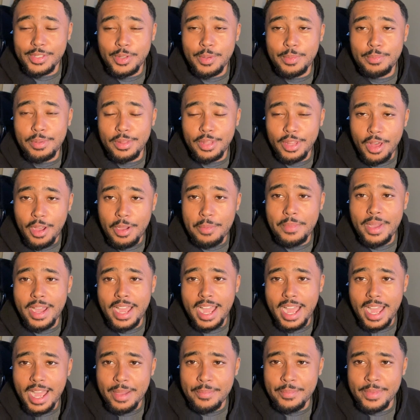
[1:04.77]
So Bilal
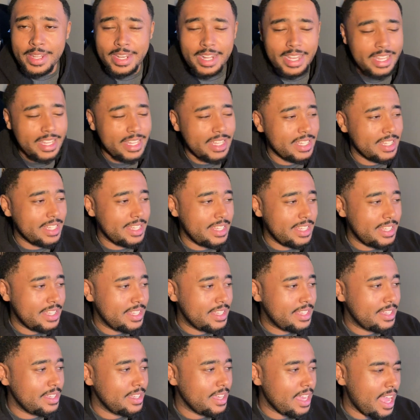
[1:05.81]
Muhammad,
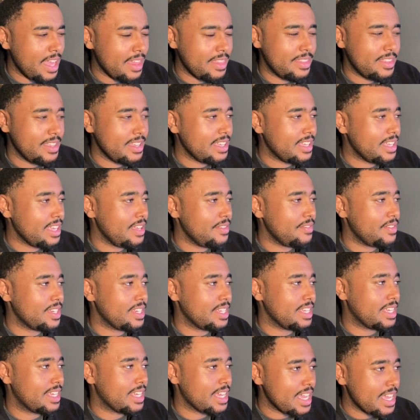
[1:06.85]
I think,
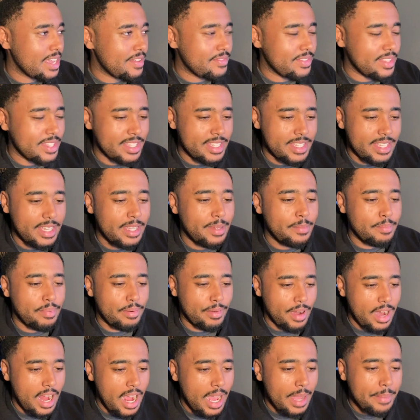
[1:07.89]
even gave this kid
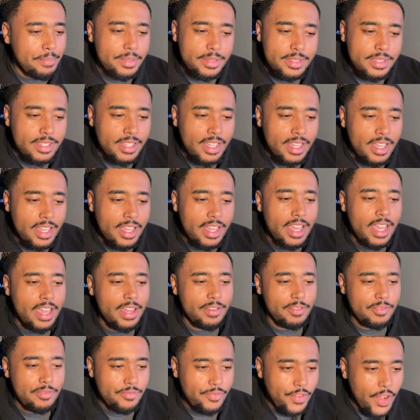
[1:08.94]
props
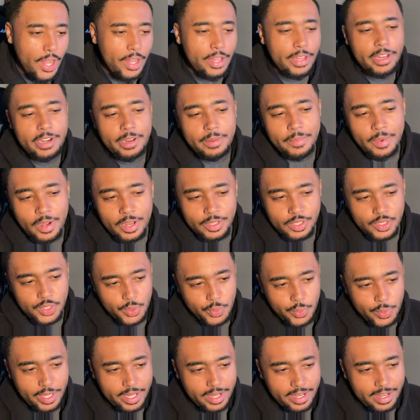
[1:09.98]
and followed him on
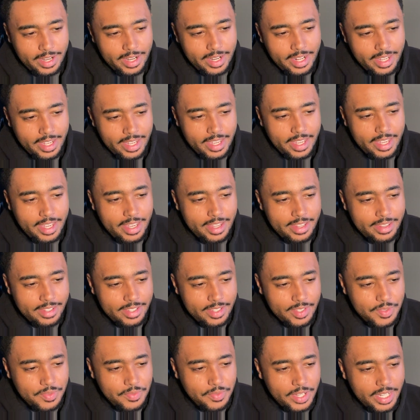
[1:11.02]
Twitter, and
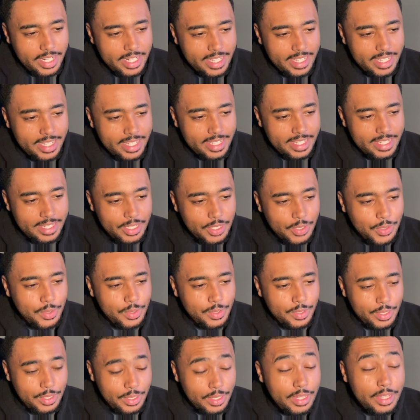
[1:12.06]
this fucking
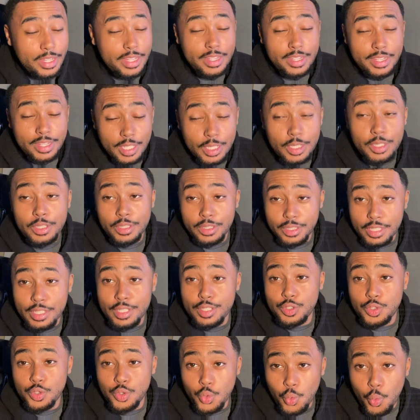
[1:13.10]

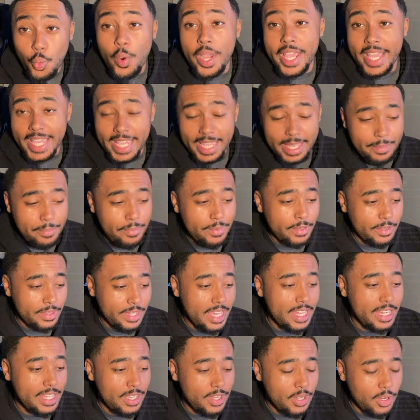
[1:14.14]
this dweeb
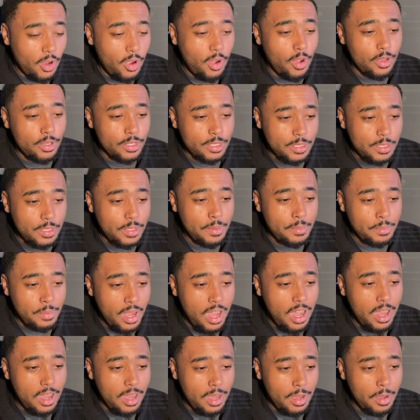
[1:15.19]
that he calls
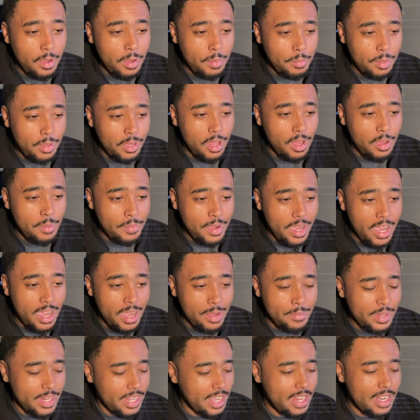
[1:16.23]
Bilal
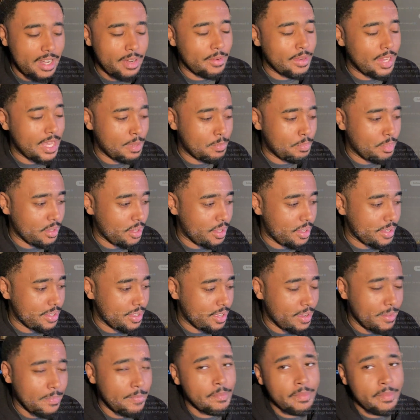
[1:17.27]
Muhammad. I don't like Bilal, y'all.